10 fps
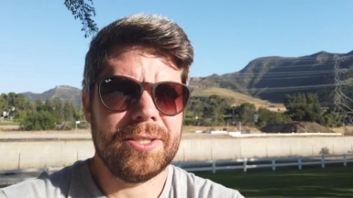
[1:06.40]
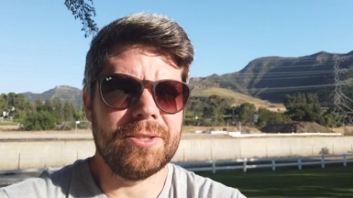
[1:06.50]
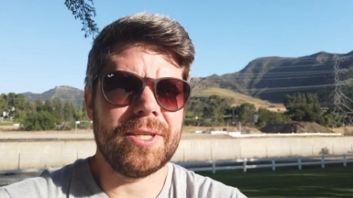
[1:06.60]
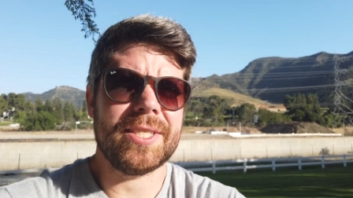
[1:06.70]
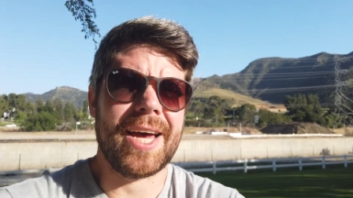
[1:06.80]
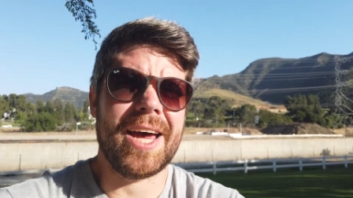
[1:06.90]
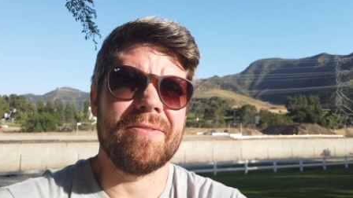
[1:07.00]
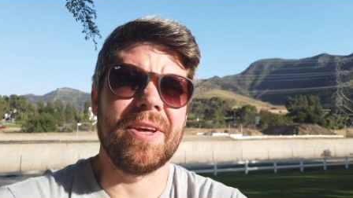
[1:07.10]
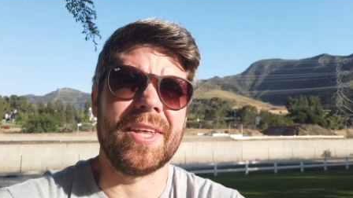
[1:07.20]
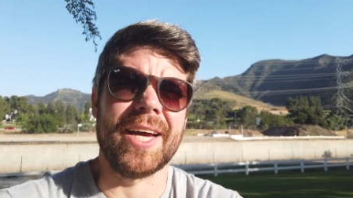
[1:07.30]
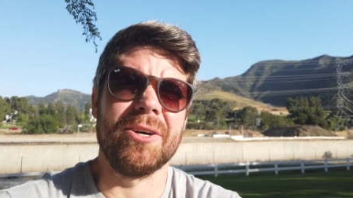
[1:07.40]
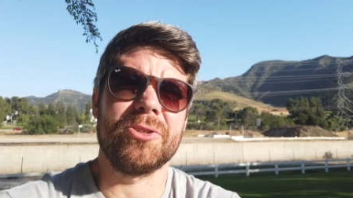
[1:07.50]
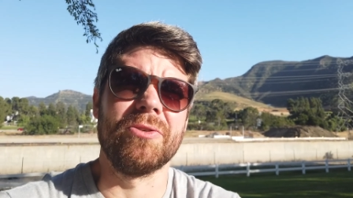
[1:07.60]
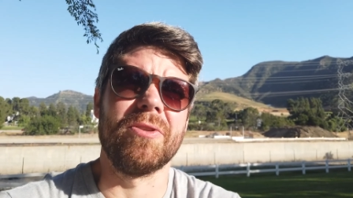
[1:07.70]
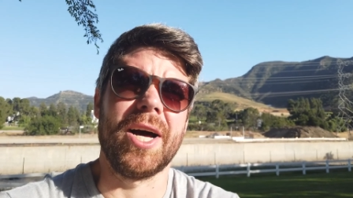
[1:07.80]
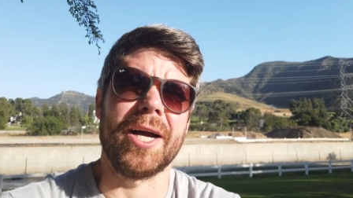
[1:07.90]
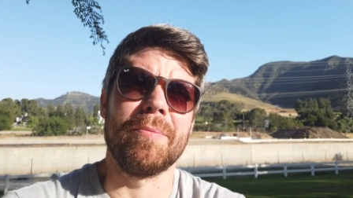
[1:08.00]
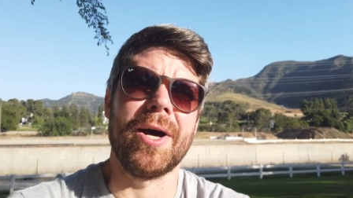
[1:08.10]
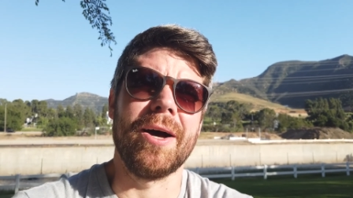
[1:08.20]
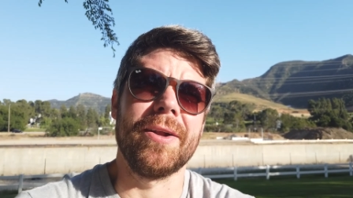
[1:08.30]
So since I have nothing else to vlog
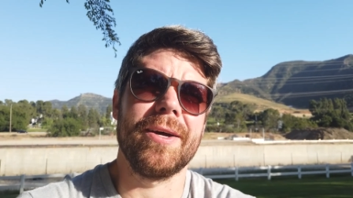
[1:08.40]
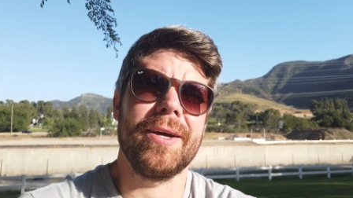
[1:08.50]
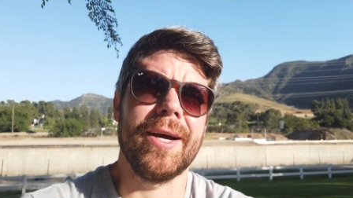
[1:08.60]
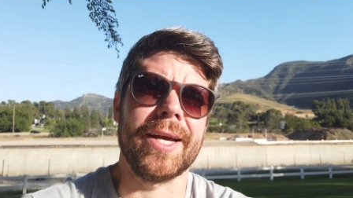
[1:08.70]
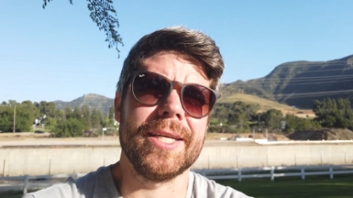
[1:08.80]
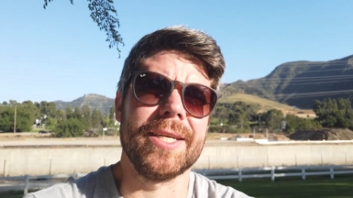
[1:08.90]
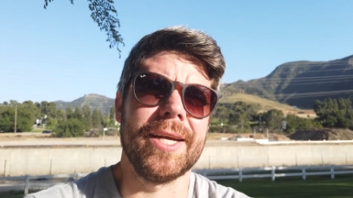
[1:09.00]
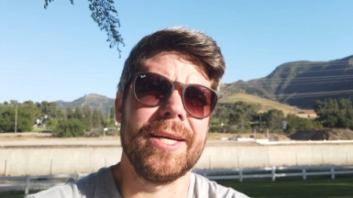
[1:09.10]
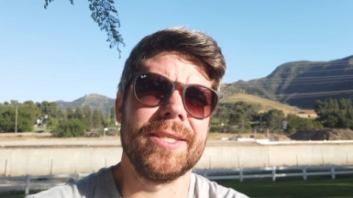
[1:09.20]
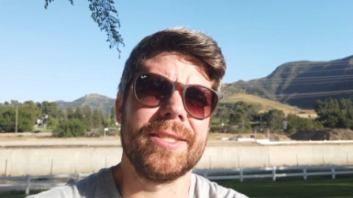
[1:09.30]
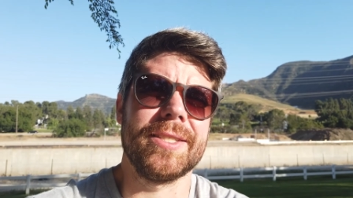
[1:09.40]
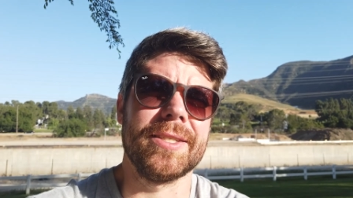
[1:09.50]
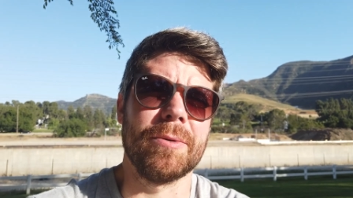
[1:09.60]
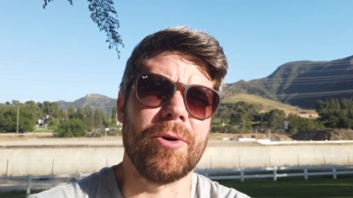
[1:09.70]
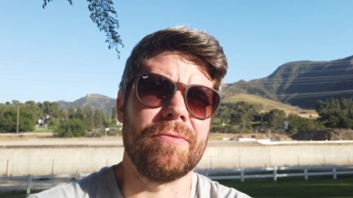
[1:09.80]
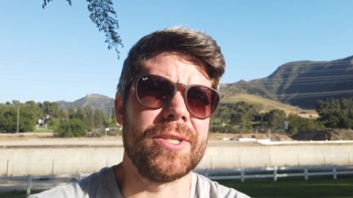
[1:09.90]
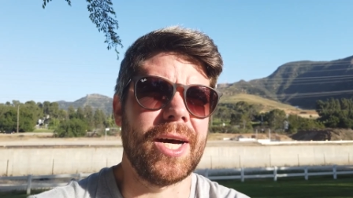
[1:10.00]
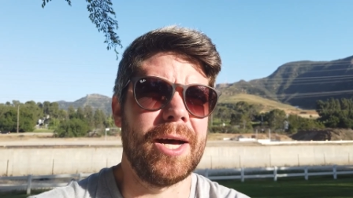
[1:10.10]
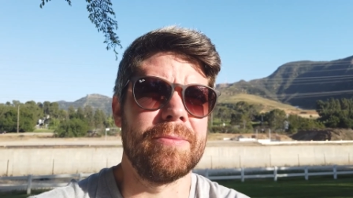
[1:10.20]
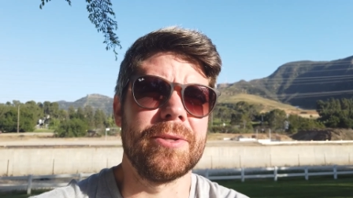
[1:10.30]
about, I guess it is the perfect
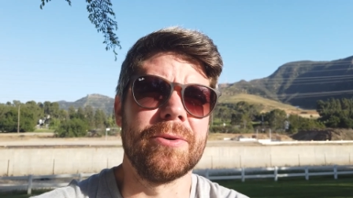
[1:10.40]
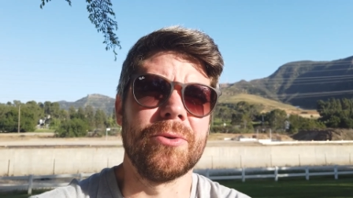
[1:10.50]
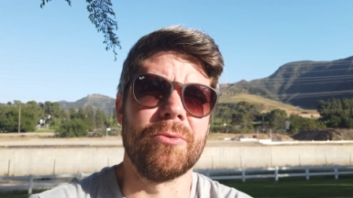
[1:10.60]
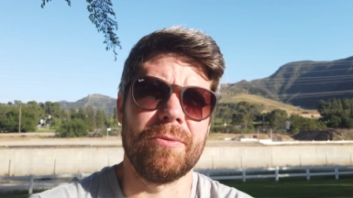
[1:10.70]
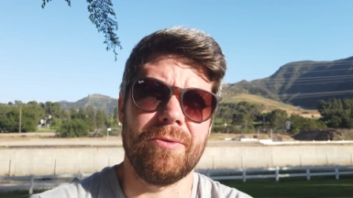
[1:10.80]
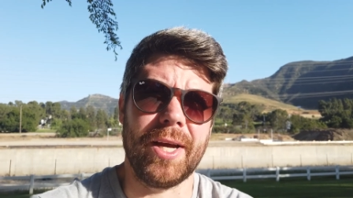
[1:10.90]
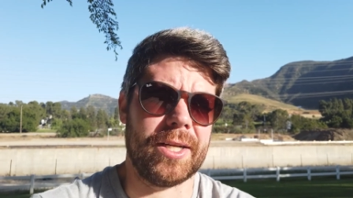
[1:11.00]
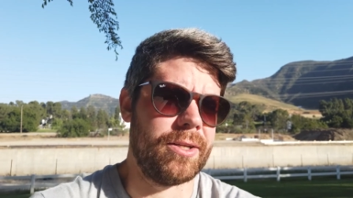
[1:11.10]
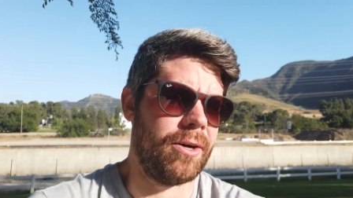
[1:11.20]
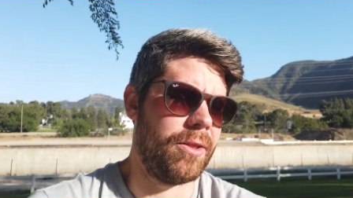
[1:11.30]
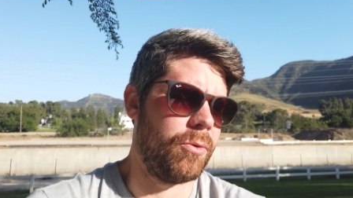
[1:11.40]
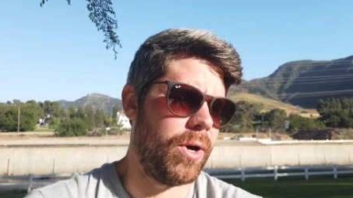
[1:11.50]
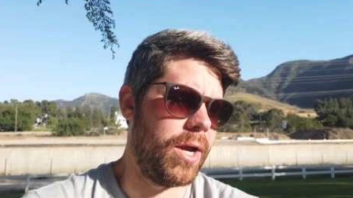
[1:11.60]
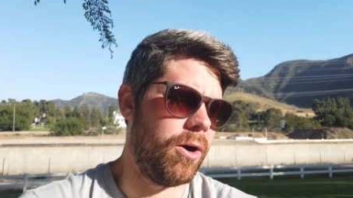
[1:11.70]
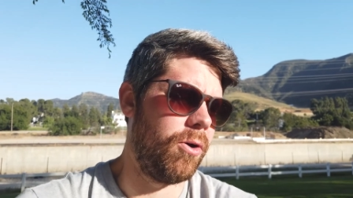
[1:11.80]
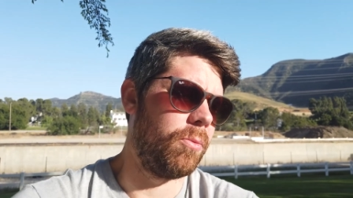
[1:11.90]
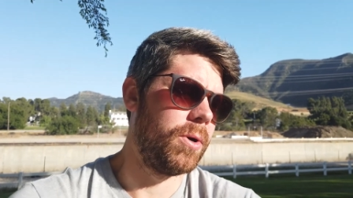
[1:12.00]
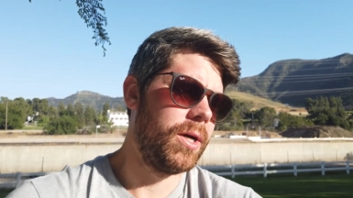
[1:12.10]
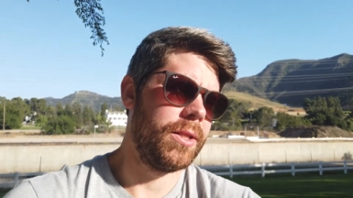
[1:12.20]
time to reflect on the way home.